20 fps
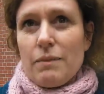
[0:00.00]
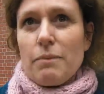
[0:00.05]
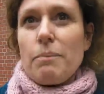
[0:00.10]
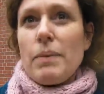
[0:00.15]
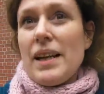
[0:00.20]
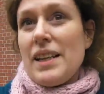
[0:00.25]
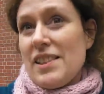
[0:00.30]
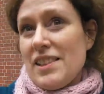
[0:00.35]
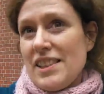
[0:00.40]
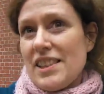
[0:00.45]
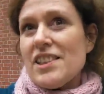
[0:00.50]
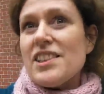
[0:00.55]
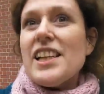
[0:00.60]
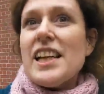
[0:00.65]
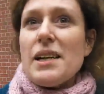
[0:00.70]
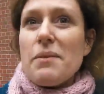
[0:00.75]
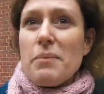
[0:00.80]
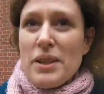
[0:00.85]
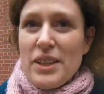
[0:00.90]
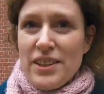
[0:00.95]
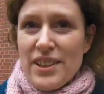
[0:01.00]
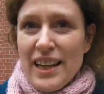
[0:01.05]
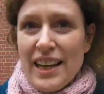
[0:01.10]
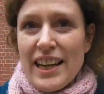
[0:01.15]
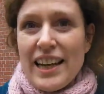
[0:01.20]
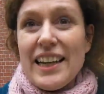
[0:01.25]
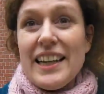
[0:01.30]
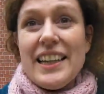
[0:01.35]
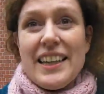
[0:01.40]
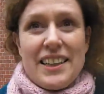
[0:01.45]
based this time in The
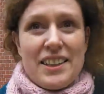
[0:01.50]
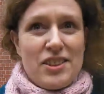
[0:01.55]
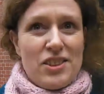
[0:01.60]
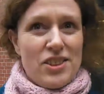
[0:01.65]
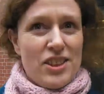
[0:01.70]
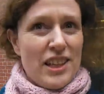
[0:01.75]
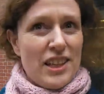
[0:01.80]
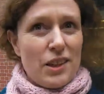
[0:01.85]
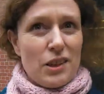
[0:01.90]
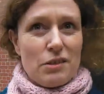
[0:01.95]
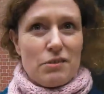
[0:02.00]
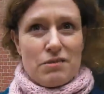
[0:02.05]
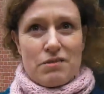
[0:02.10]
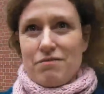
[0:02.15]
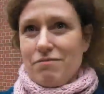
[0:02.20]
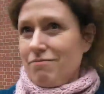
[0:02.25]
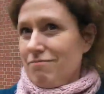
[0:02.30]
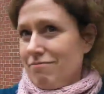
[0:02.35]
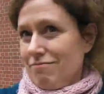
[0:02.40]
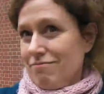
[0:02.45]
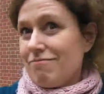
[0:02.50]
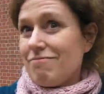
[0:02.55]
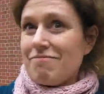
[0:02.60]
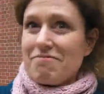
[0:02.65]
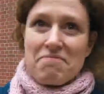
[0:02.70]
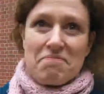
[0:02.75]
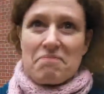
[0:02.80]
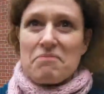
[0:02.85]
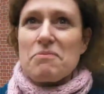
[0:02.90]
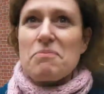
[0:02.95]
Hague instead of
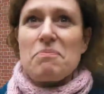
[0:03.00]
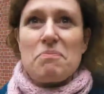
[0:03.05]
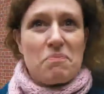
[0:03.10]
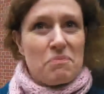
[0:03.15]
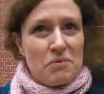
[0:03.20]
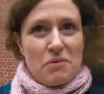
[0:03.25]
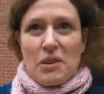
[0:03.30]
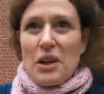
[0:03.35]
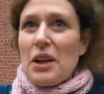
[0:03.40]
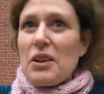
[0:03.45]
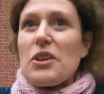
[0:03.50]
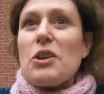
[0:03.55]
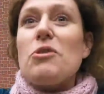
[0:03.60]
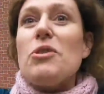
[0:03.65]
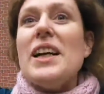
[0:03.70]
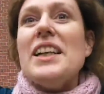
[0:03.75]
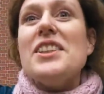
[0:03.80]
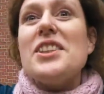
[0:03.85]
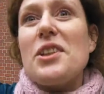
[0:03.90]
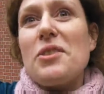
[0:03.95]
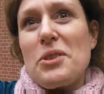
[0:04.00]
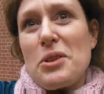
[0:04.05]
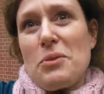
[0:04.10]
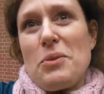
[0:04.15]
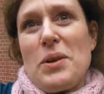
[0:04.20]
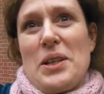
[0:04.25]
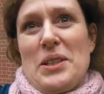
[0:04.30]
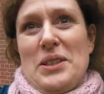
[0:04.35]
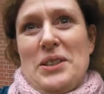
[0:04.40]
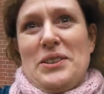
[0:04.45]
somewhere
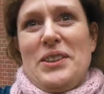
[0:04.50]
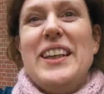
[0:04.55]
else.